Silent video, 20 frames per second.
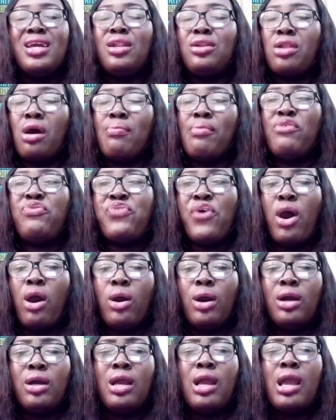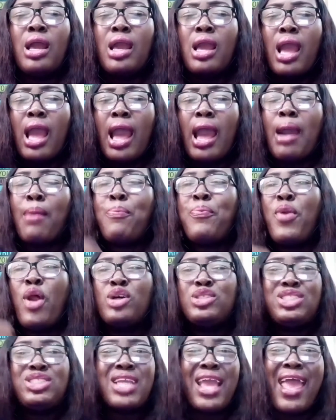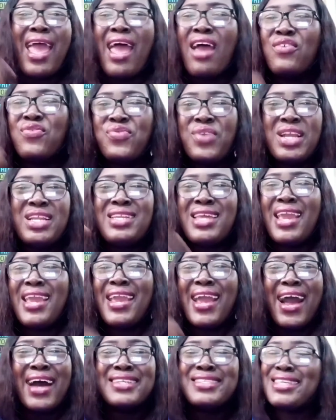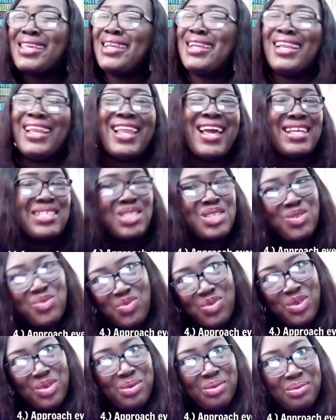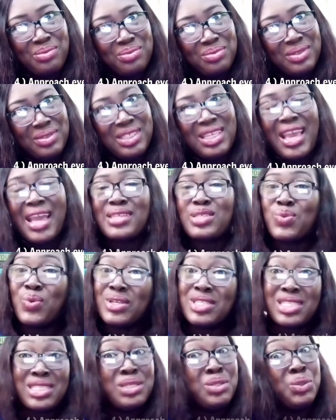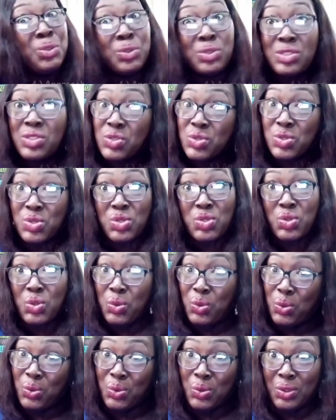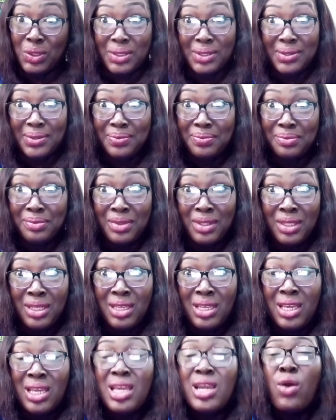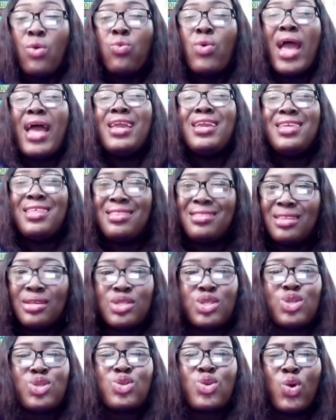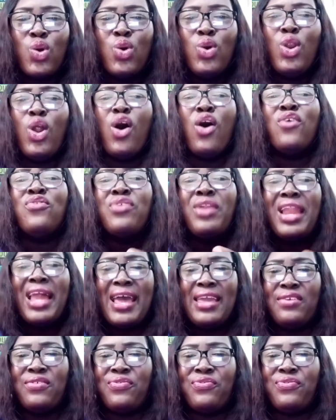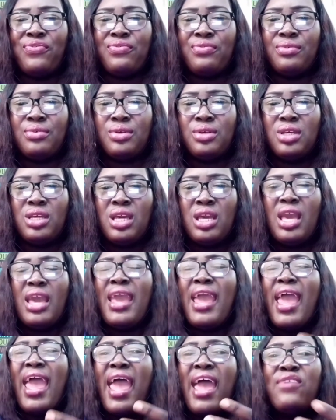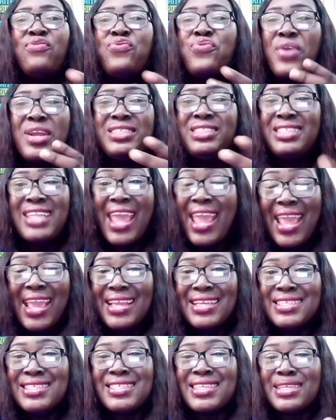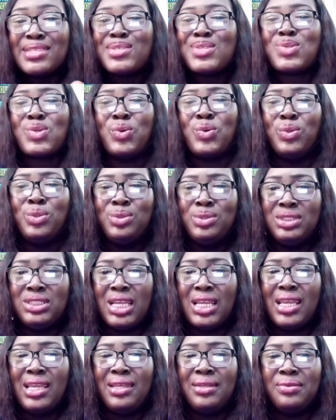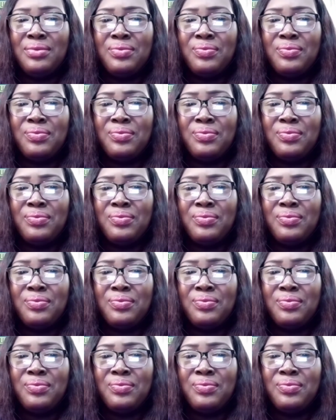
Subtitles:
Number 4, approach every day as a classroom. Yes, we're still going to school. We're in the school of life. Every day is a school day.